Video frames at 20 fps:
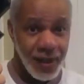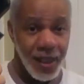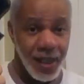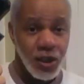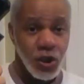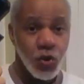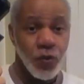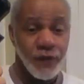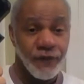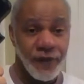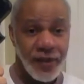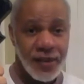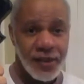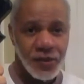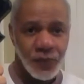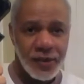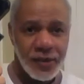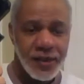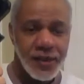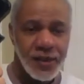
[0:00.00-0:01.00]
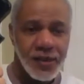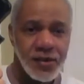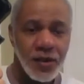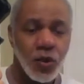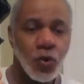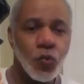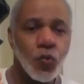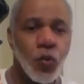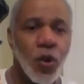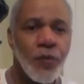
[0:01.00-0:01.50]
and you were faced with this?
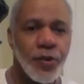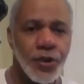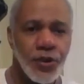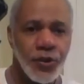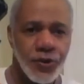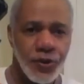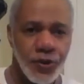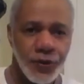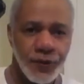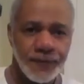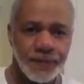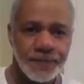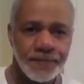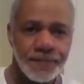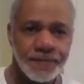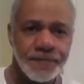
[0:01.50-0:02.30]
What would you do?